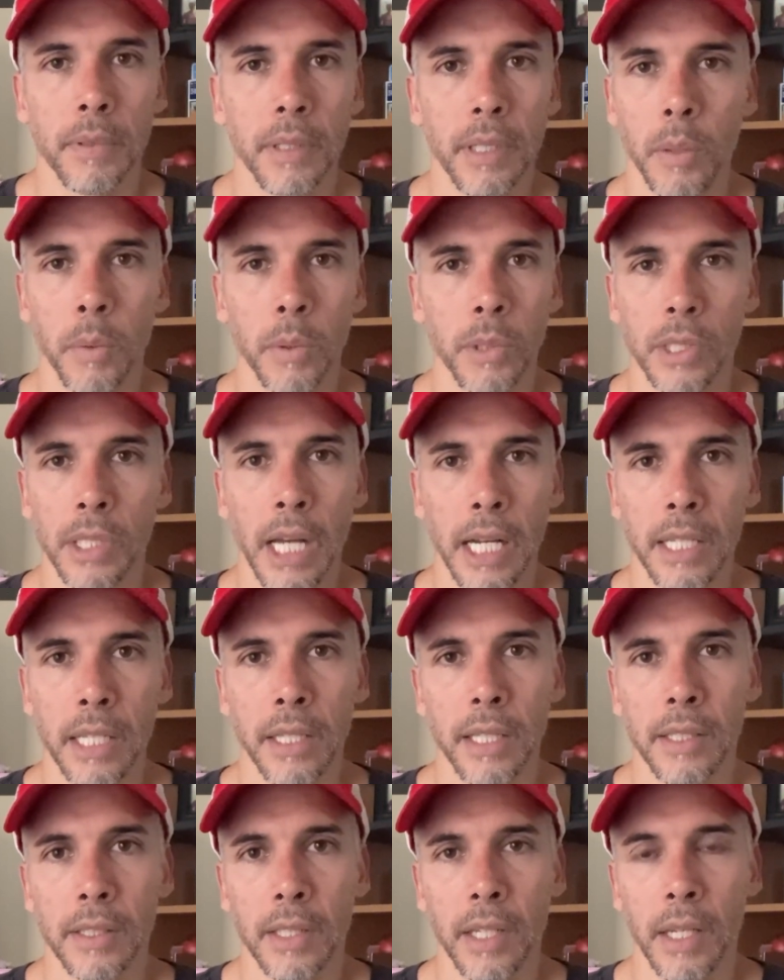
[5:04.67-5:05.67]
He was not in
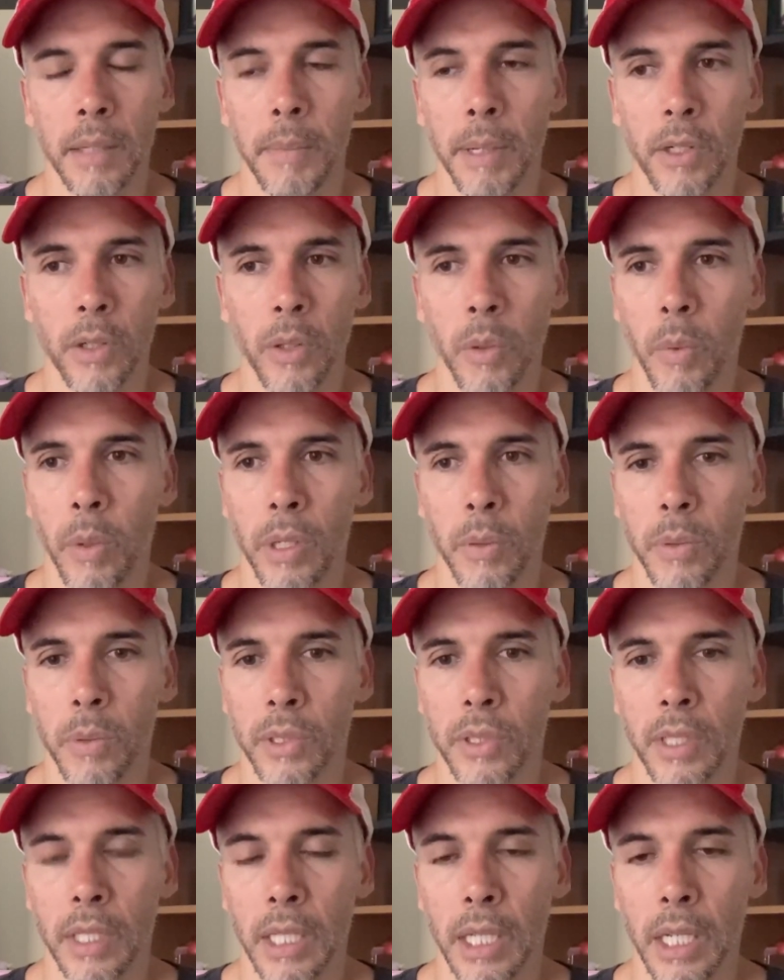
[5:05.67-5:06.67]
this game. I don't know what he
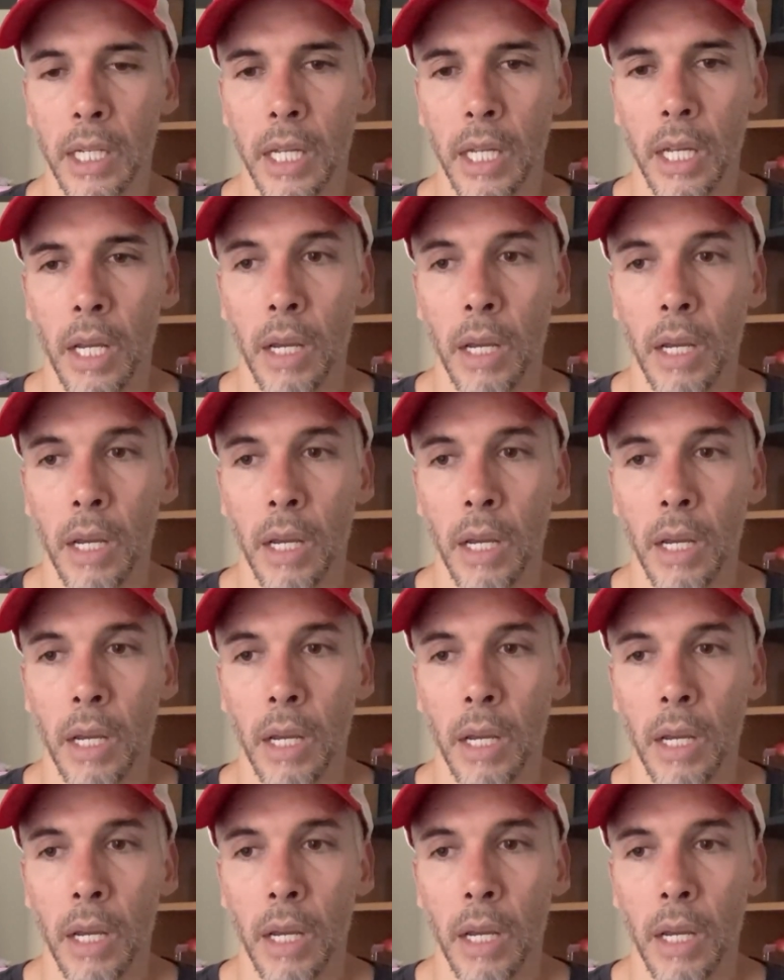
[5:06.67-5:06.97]
was thinking.